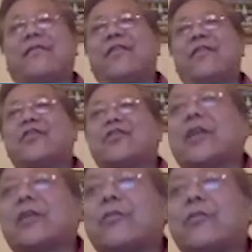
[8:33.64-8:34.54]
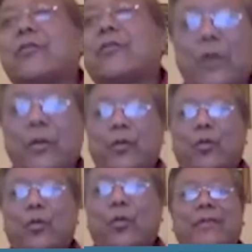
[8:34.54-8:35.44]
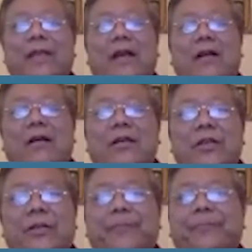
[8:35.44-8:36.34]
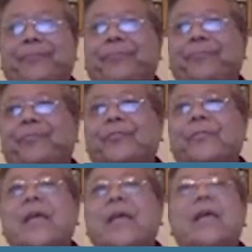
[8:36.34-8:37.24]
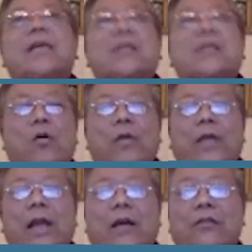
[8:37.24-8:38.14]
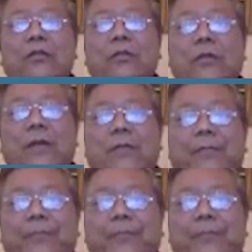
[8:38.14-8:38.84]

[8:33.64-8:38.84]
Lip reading: first generation cell reprogram technology. So in order to,